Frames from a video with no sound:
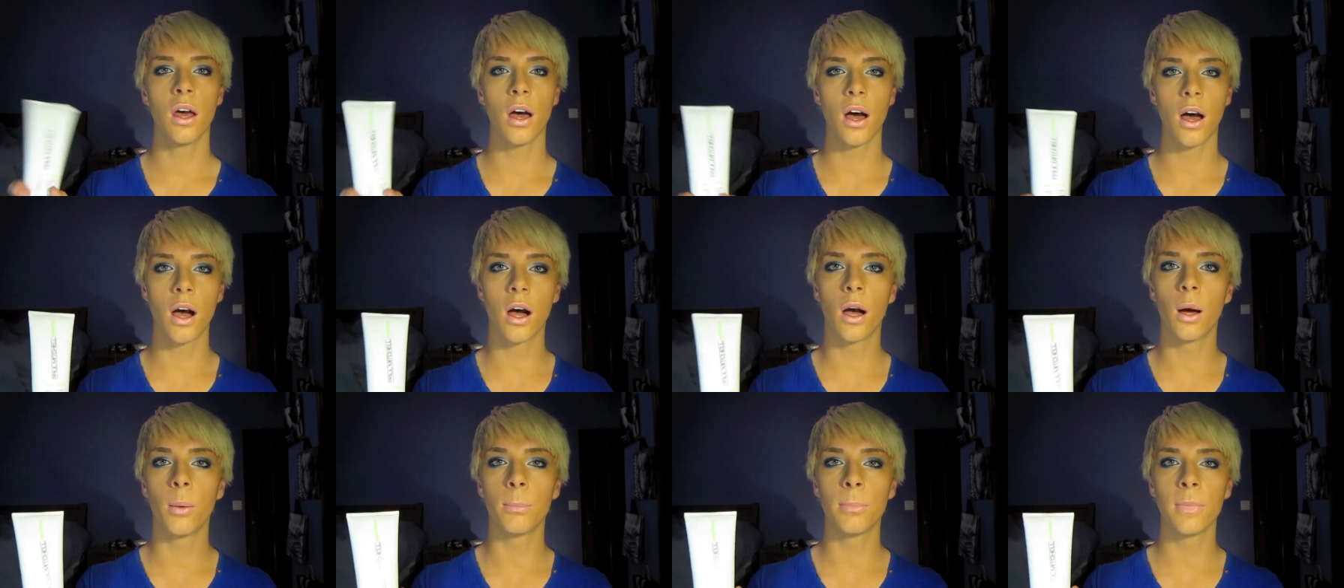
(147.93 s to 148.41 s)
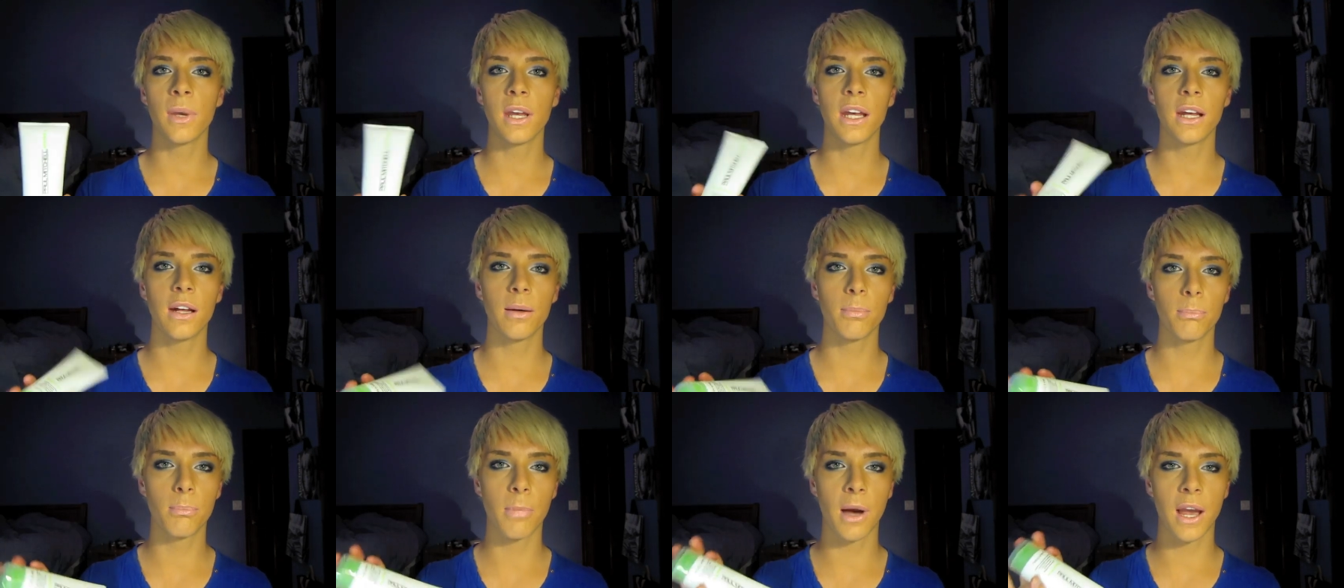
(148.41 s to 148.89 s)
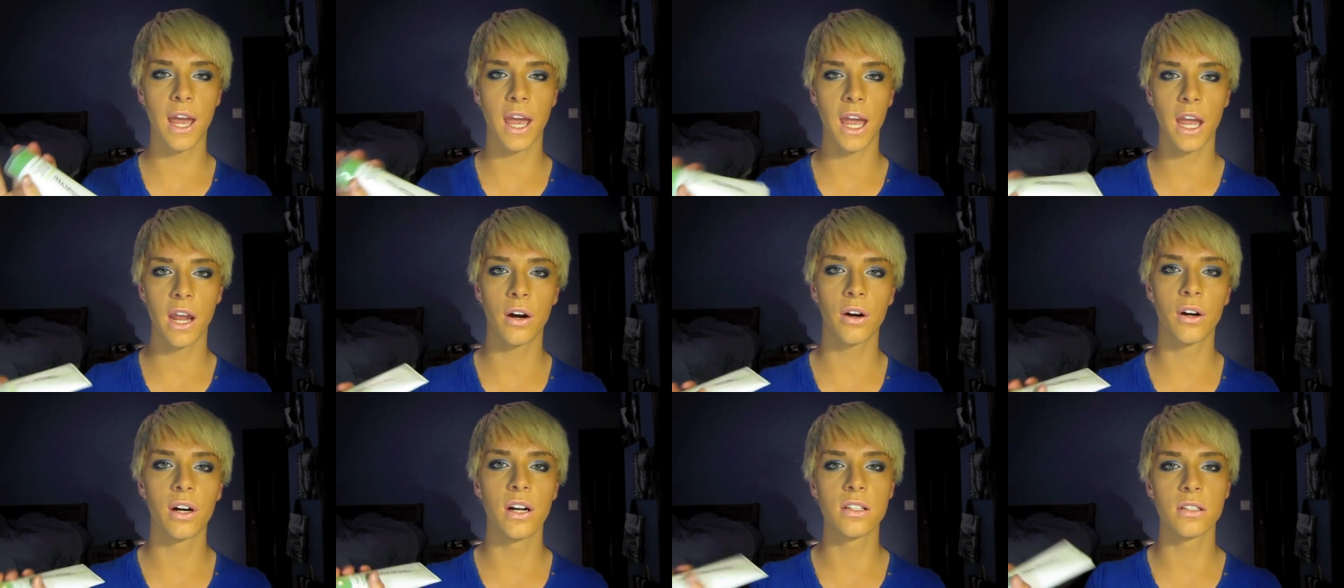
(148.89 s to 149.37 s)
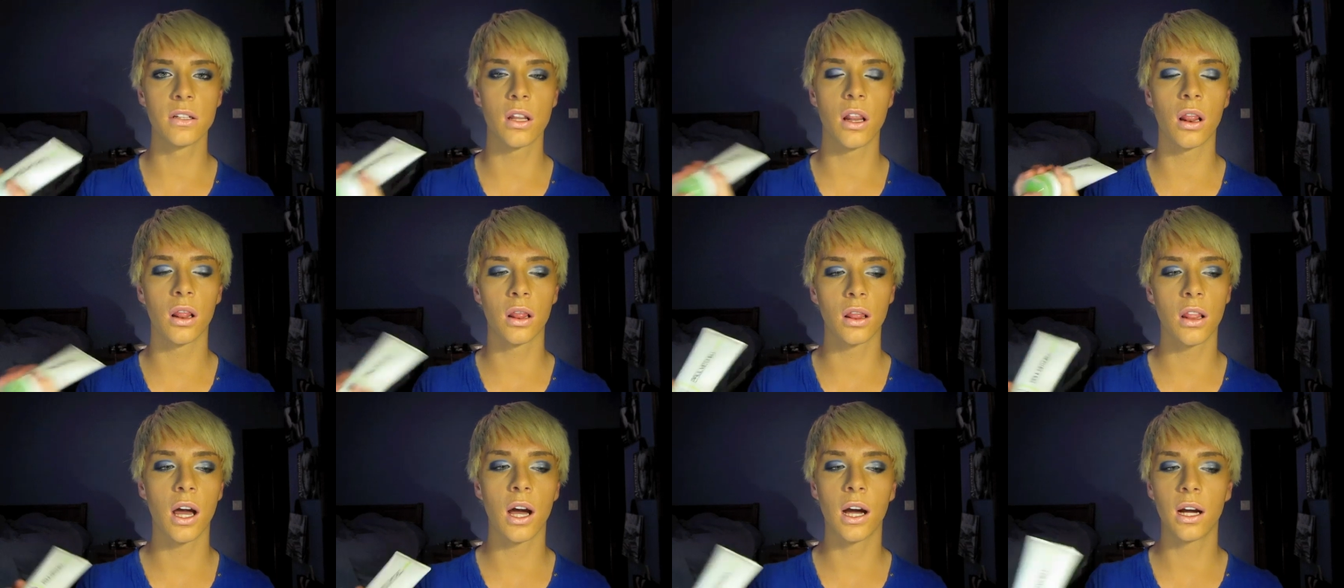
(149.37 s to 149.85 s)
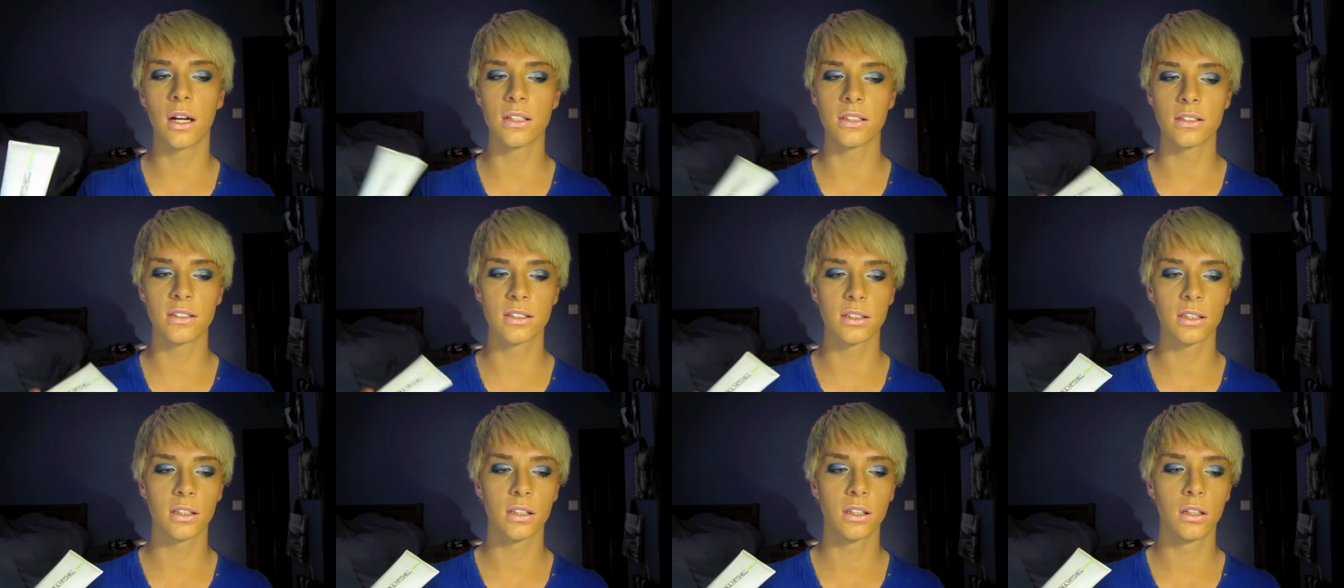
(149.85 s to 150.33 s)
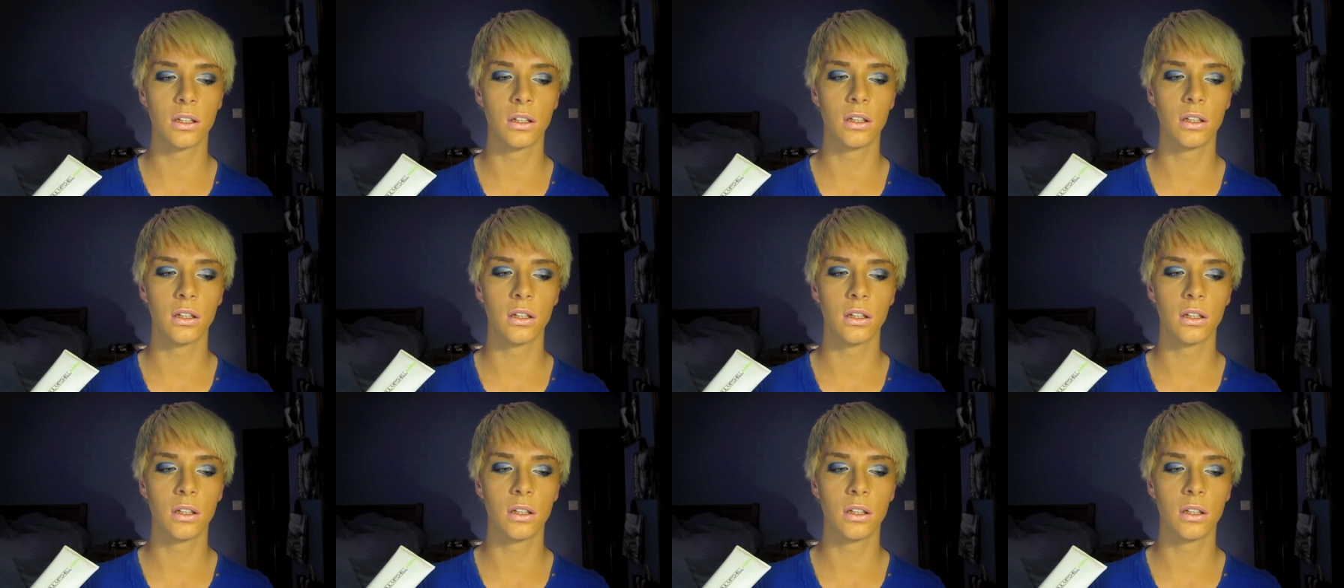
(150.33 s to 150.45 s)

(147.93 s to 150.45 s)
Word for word: um, my hair is a lot